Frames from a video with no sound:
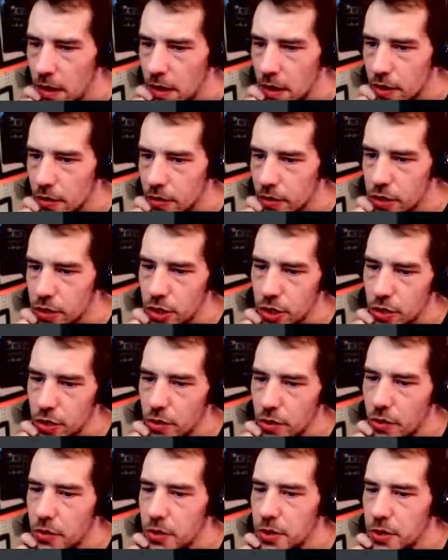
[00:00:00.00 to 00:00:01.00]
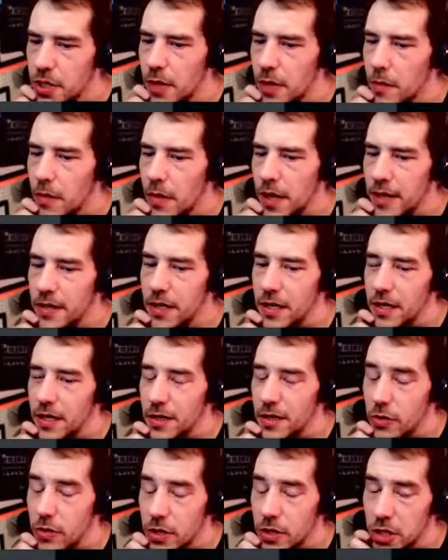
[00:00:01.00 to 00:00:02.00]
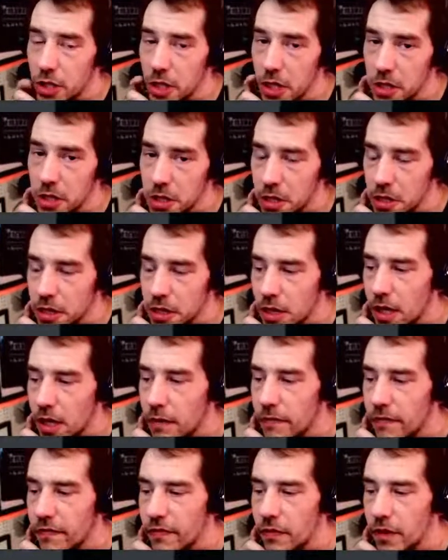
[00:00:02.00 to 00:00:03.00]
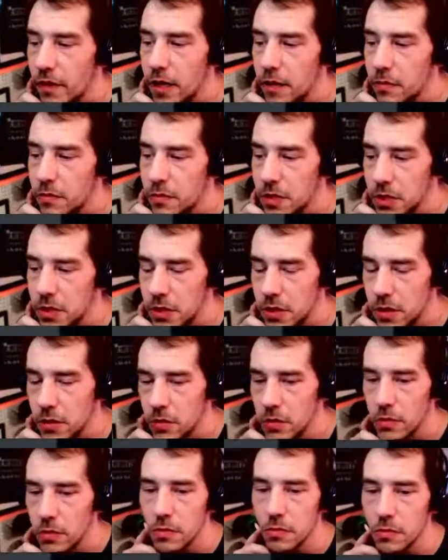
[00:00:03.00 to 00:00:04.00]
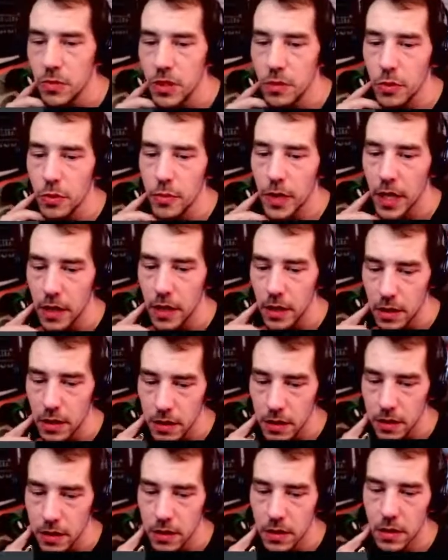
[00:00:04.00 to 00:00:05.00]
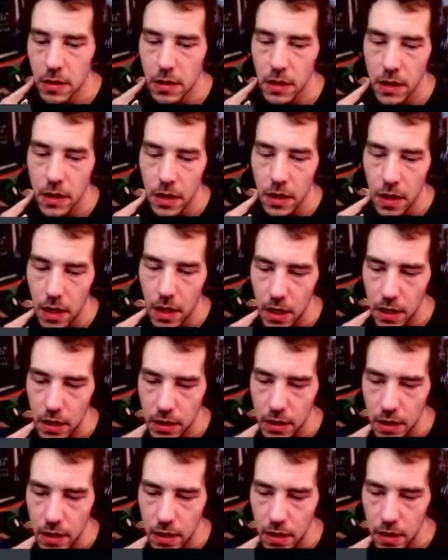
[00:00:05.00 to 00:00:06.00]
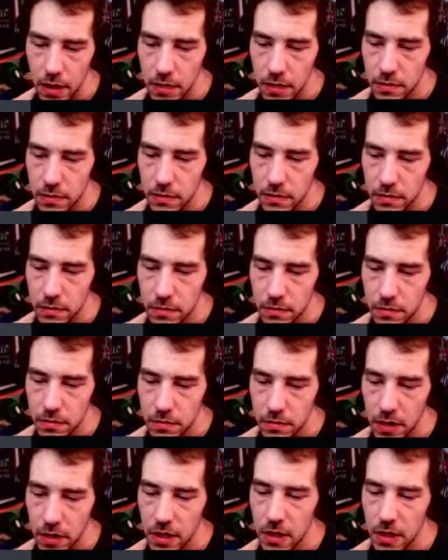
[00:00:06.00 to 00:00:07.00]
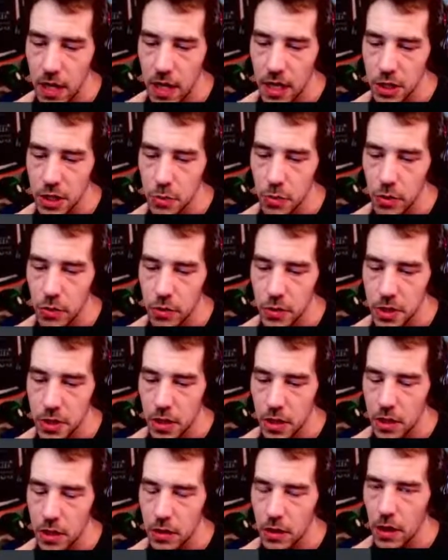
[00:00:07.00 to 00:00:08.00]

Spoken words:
Other shows, I might need to adjust the time frame to suit people better. And like Nazmul was saying, a